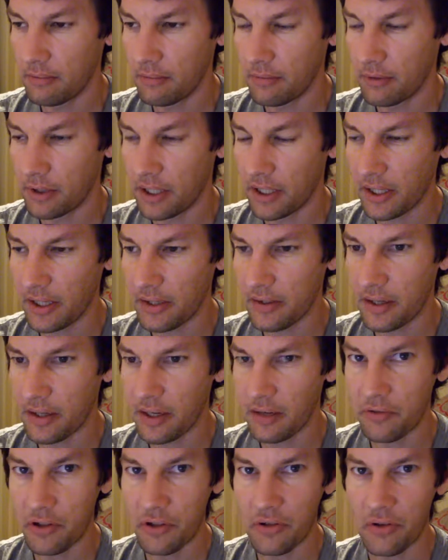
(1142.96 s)
Well, I guess I'd
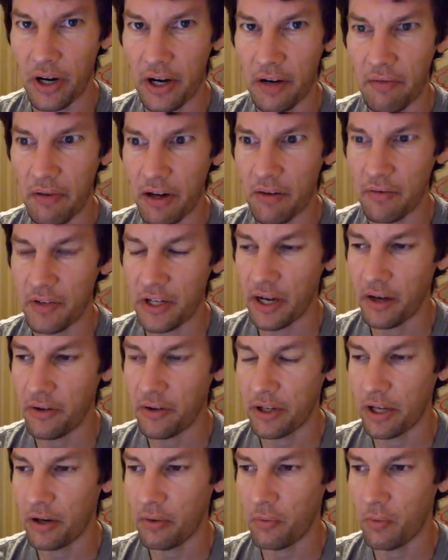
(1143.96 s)
have to drive out of town to
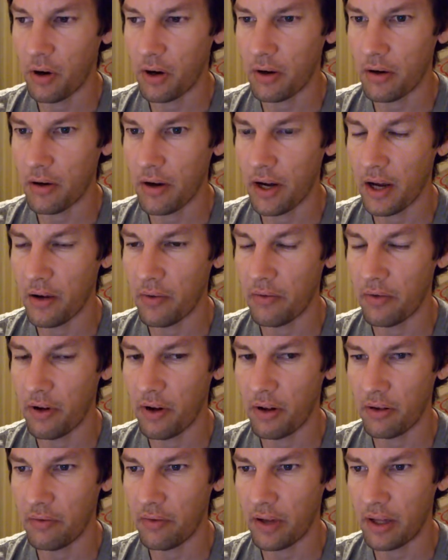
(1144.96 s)
get water. Now, if
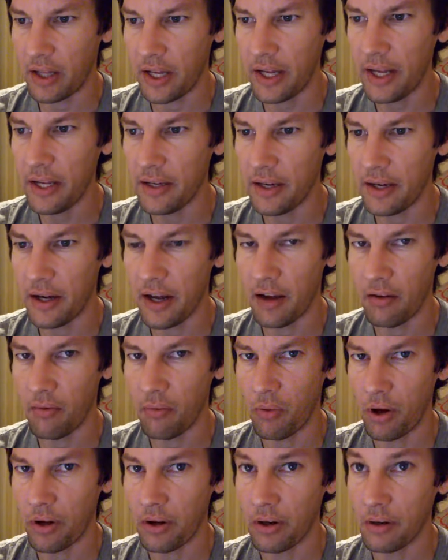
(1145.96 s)
all of LA didn't have
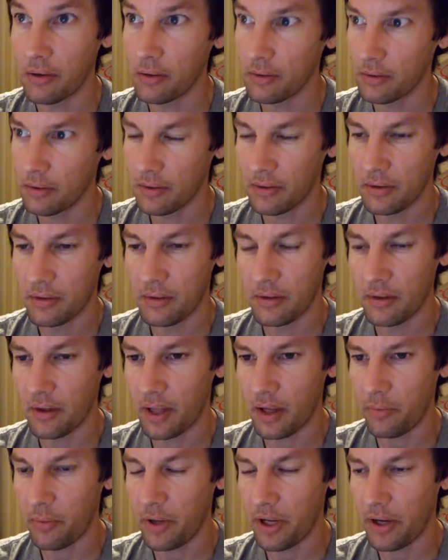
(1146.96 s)
water,
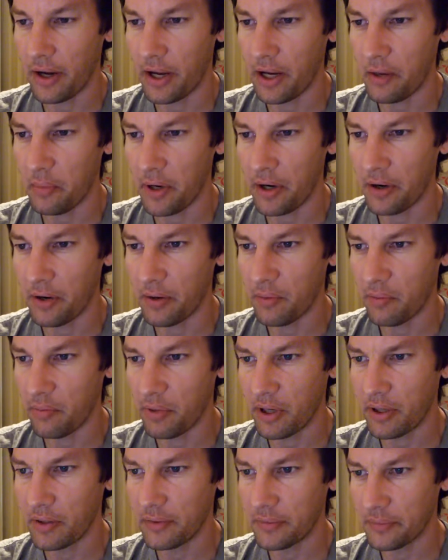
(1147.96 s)
that would be a nightmare,
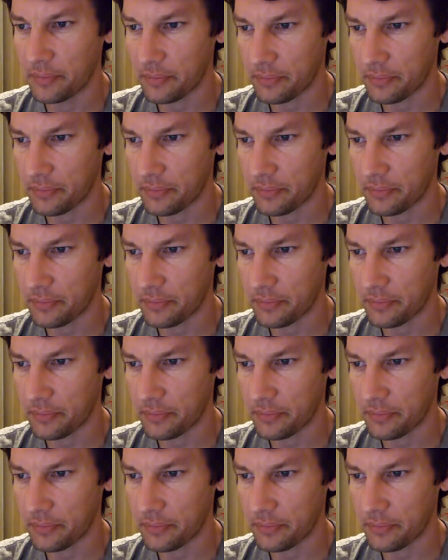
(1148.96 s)
but